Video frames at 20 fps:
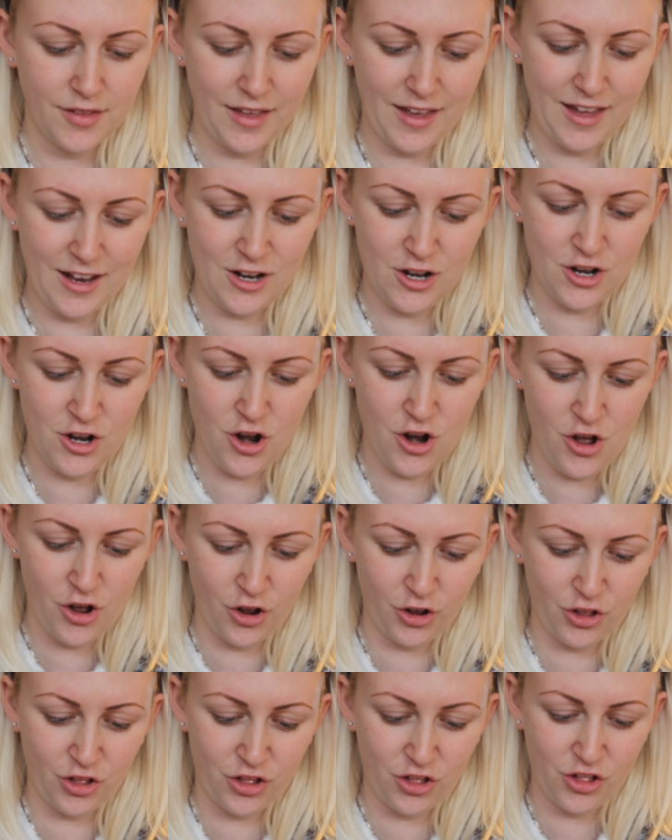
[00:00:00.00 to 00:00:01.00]
It
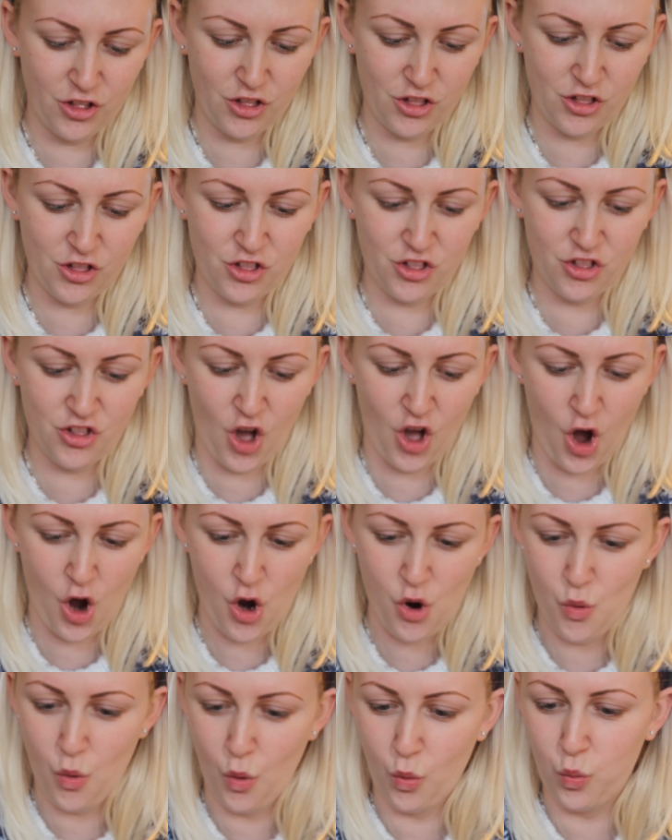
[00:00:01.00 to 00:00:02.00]
looks
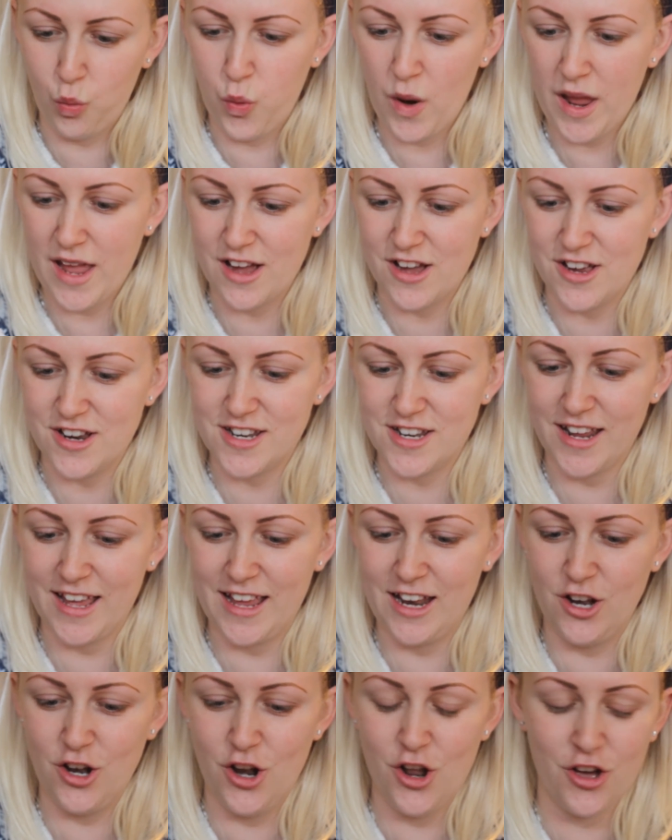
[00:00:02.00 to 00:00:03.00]
so weird.
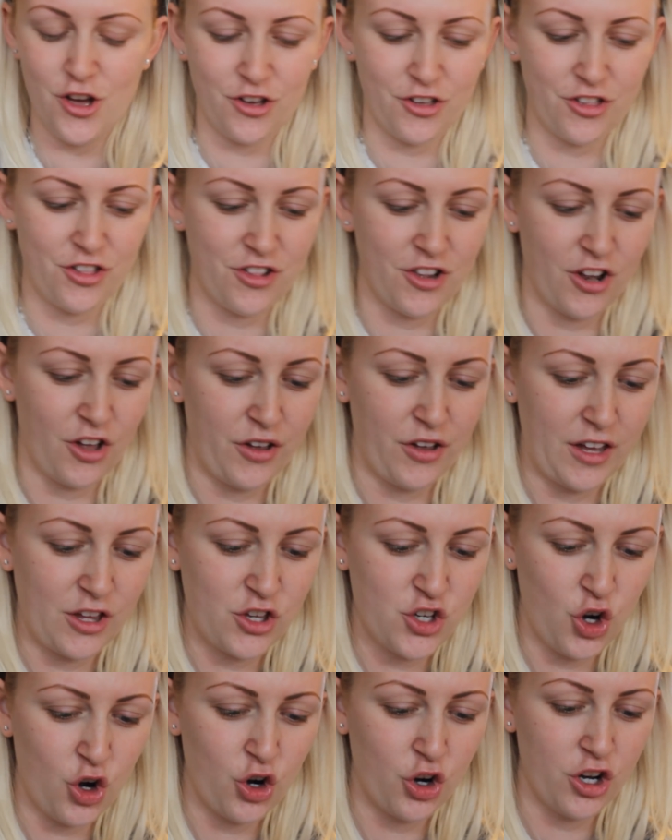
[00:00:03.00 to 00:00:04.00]
It looks like
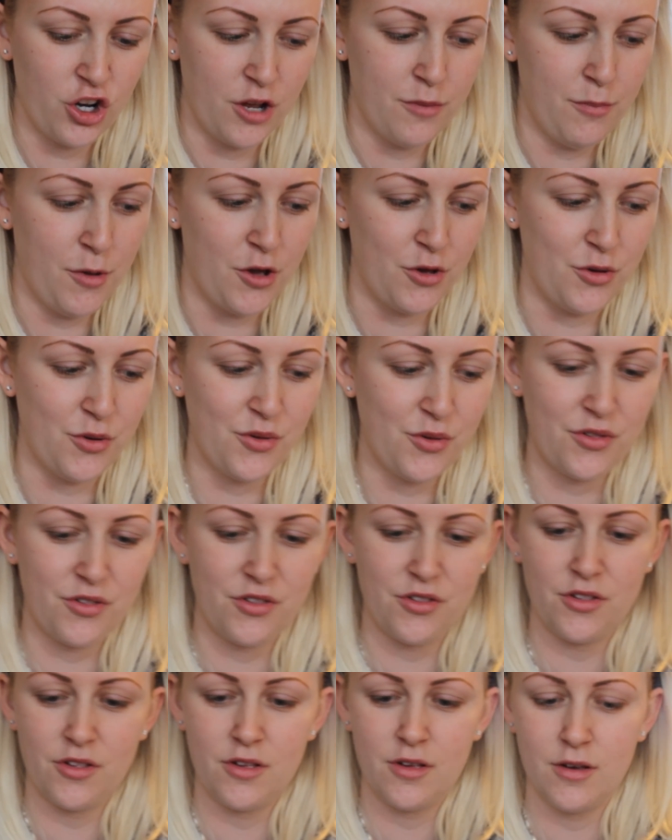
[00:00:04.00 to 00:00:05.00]
chocolate
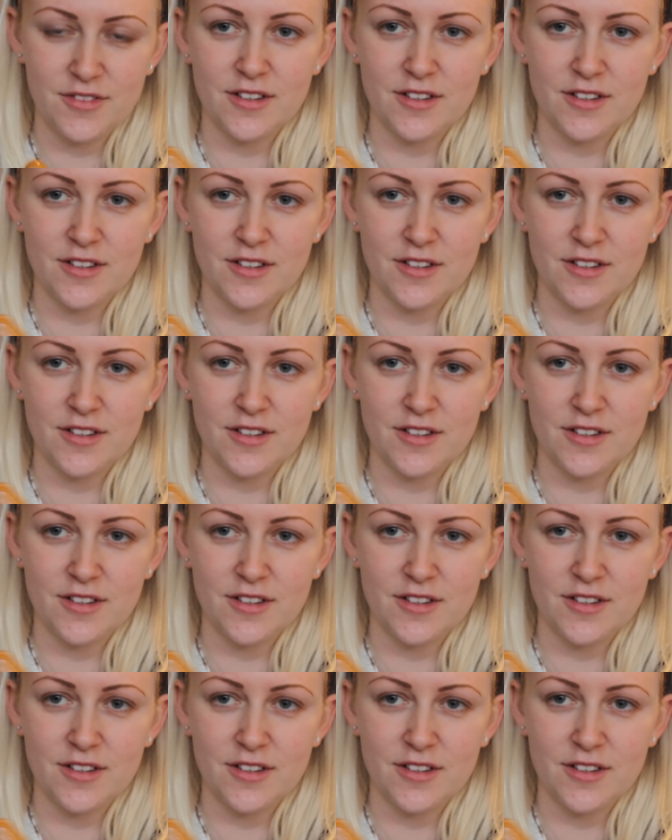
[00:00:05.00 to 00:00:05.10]
mousse.